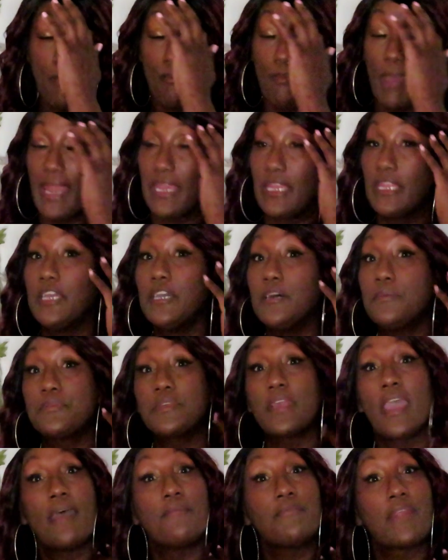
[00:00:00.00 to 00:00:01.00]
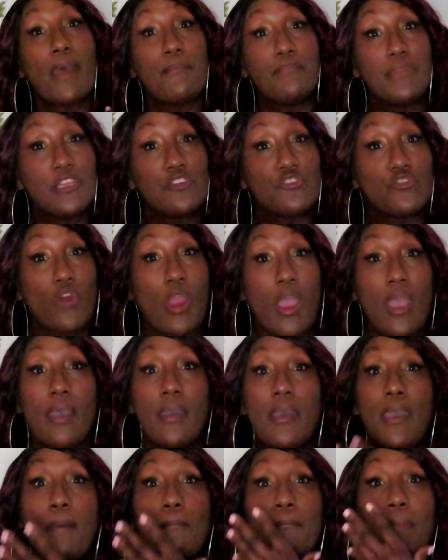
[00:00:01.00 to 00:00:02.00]
My lips have not been
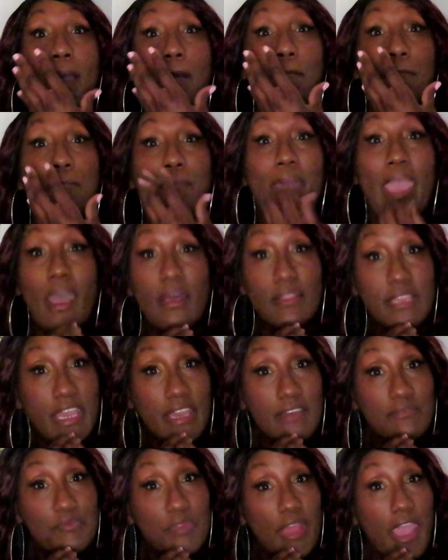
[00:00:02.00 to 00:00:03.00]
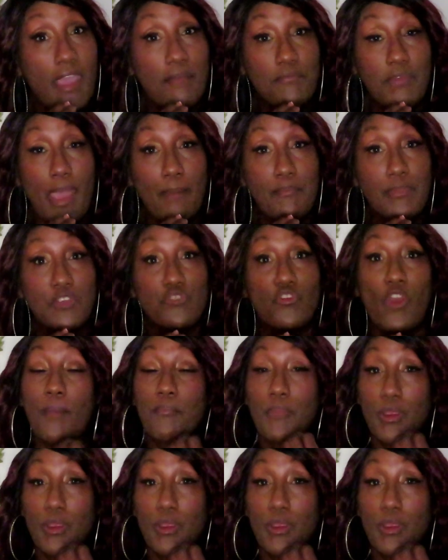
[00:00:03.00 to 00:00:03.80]
dry. My mouth have, have not been dry.